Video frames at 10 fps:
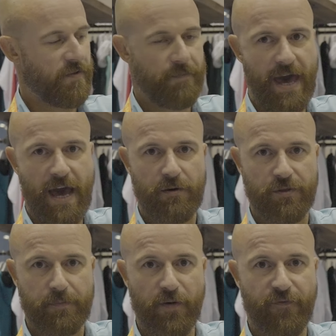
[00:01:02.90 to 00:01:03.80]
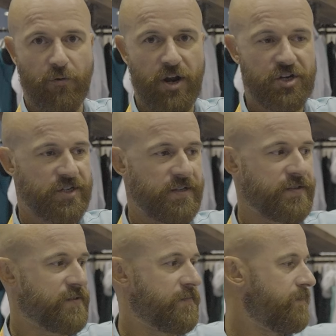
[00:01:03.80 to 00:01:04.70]
on the back,
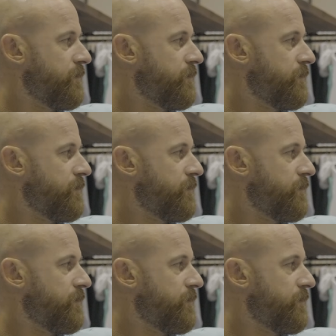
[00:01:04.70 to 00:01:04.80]
perforations,